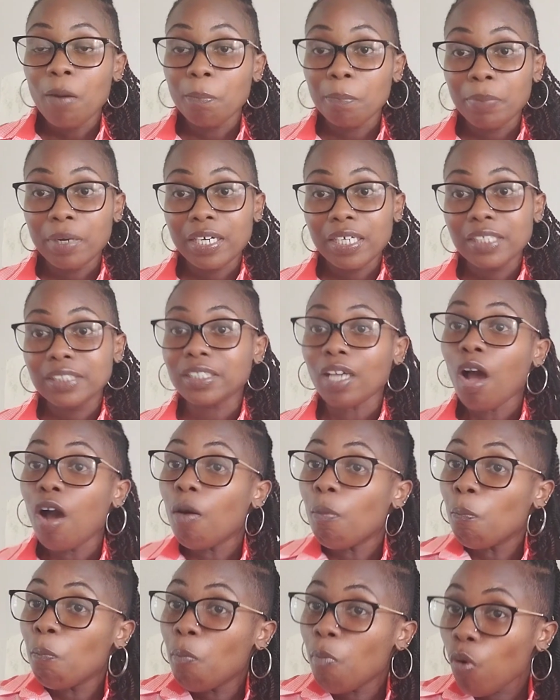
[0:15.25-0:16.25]
but
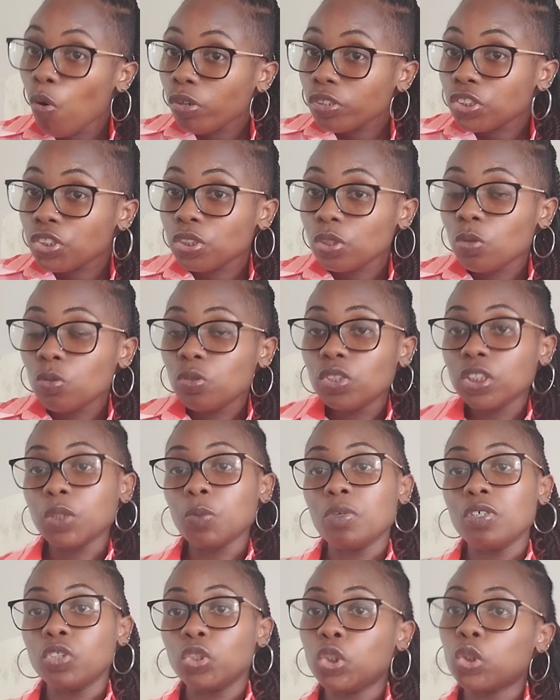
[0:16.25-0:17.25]
most schools
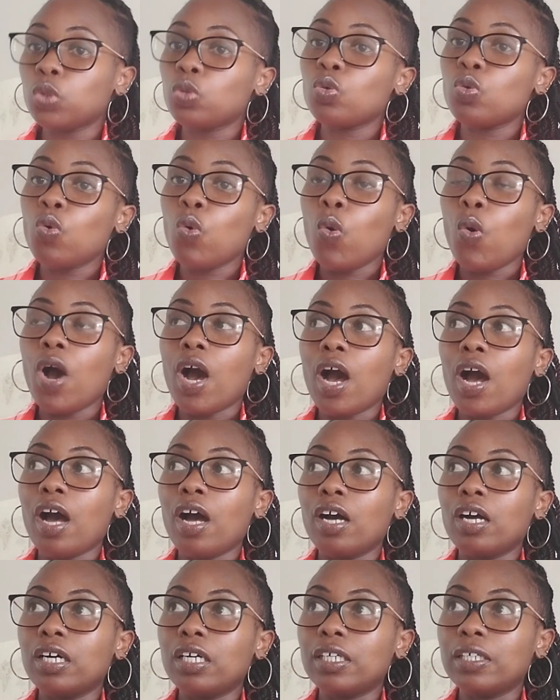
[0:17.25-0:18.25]
will do
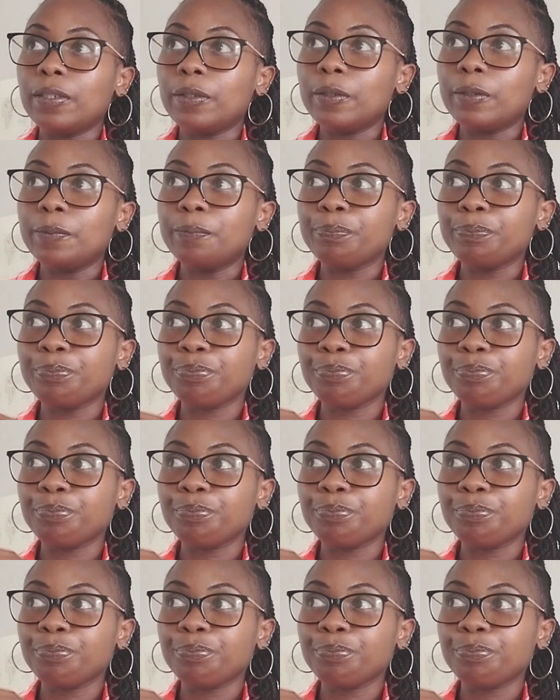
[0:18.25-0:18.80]
an